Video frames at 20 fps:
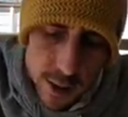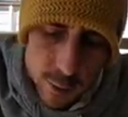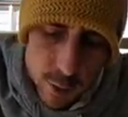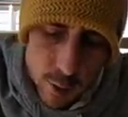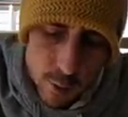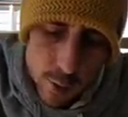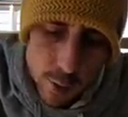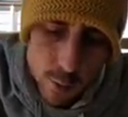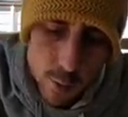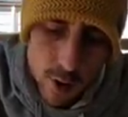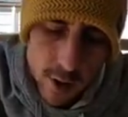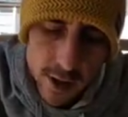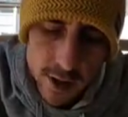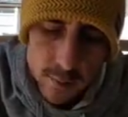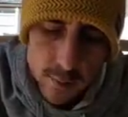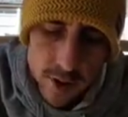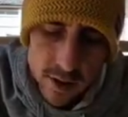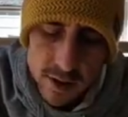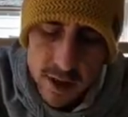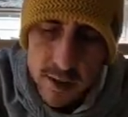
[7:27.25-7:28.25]
That's what we're
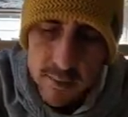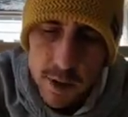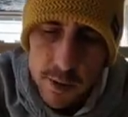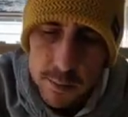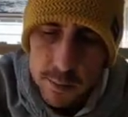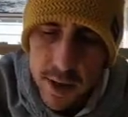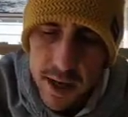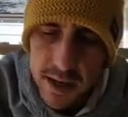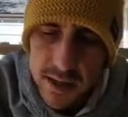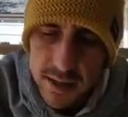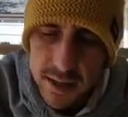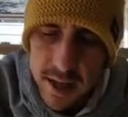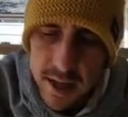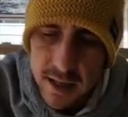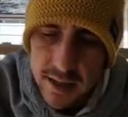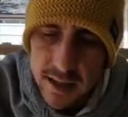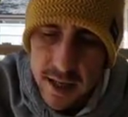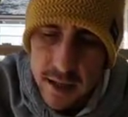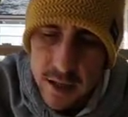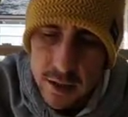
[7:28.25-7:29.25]
working with. Come on, Pink
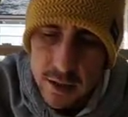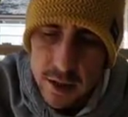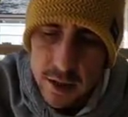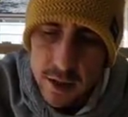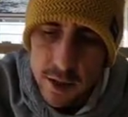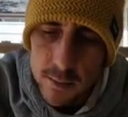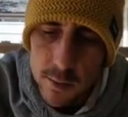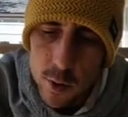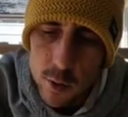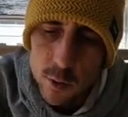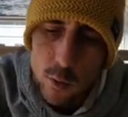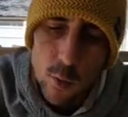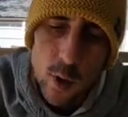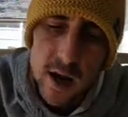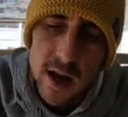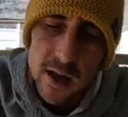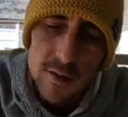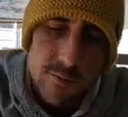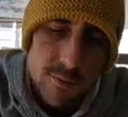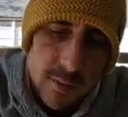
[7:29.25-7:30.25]
Stink, send us to the moon.
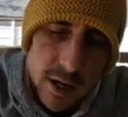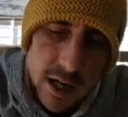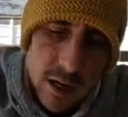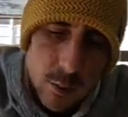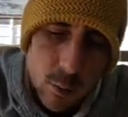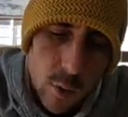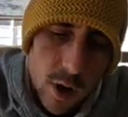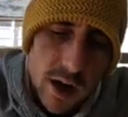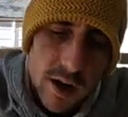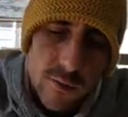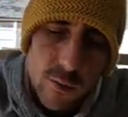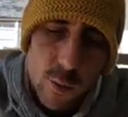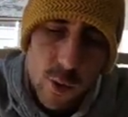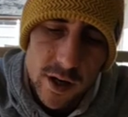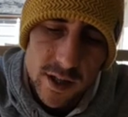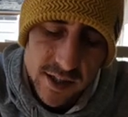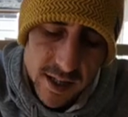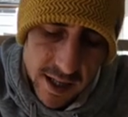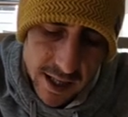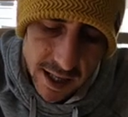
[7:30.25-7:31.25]
What if, man? What if
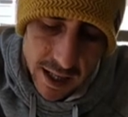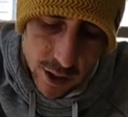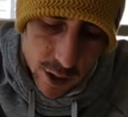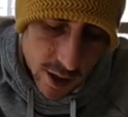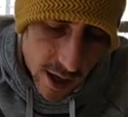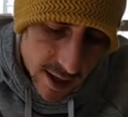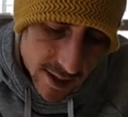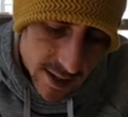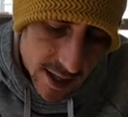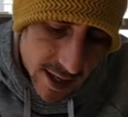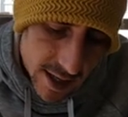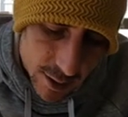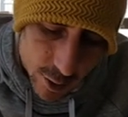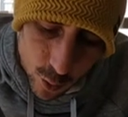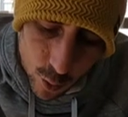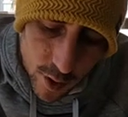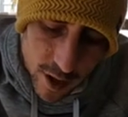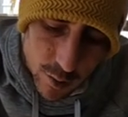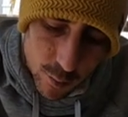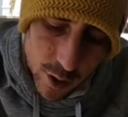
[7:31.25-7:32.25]
one ticket does
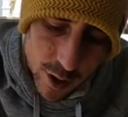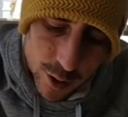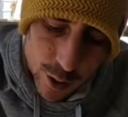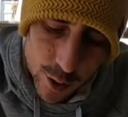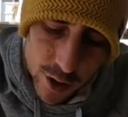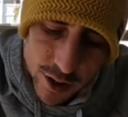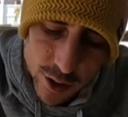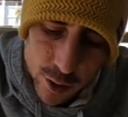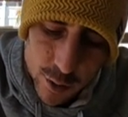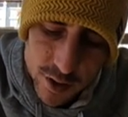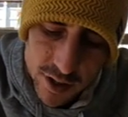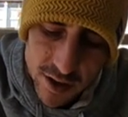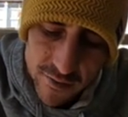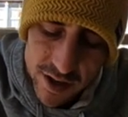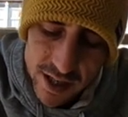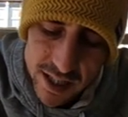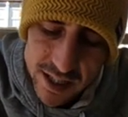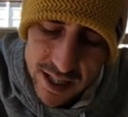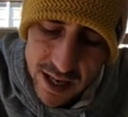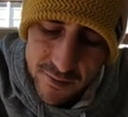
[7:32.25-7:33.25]
it? twenty-one, thirty-two,
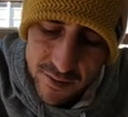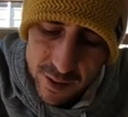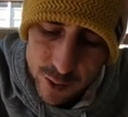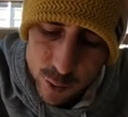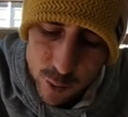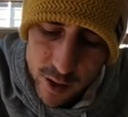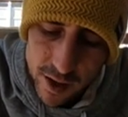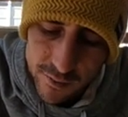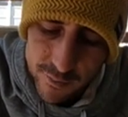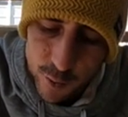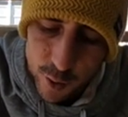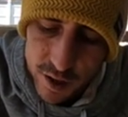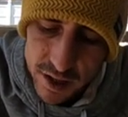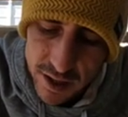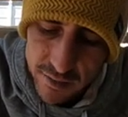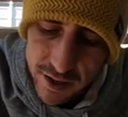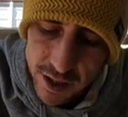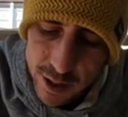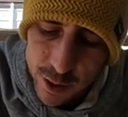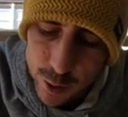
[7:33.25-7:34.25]
seventy-seven, twenty-four,
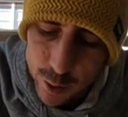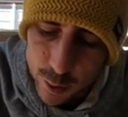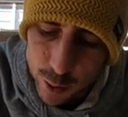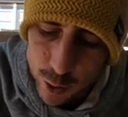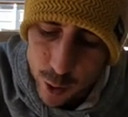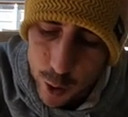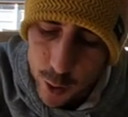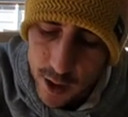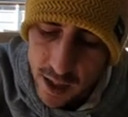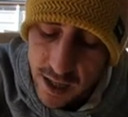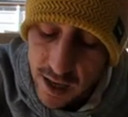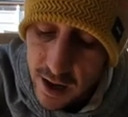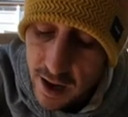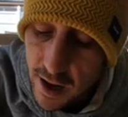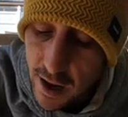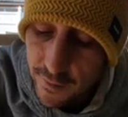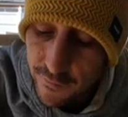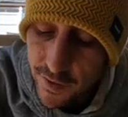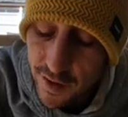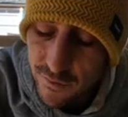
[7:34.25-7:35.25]
seventy-two, thirty,
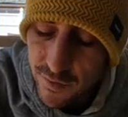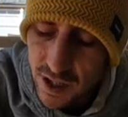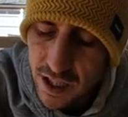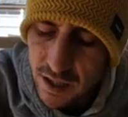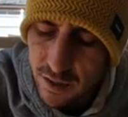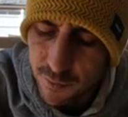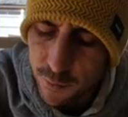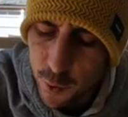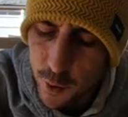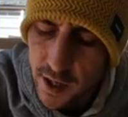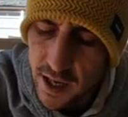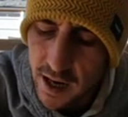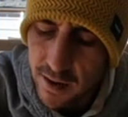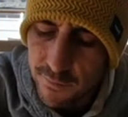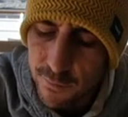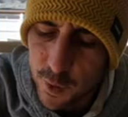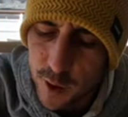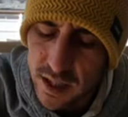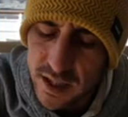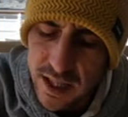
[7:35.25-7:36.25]
fifteen,
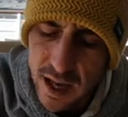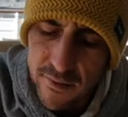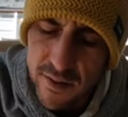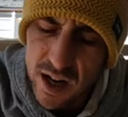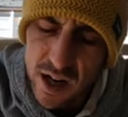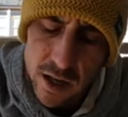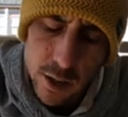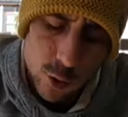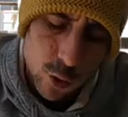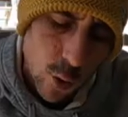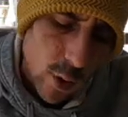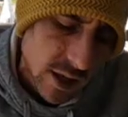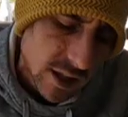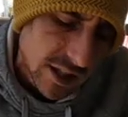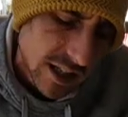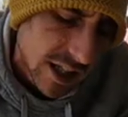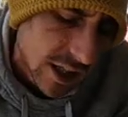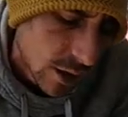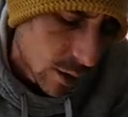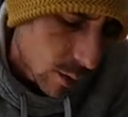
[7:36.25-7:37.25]
forty-eight, forty-seven, and a
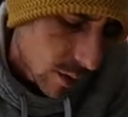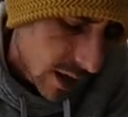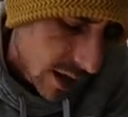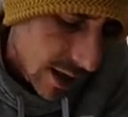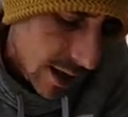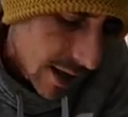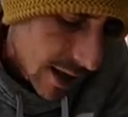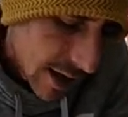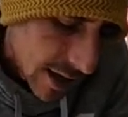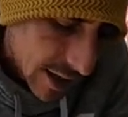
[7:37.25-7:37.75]
twenty-three.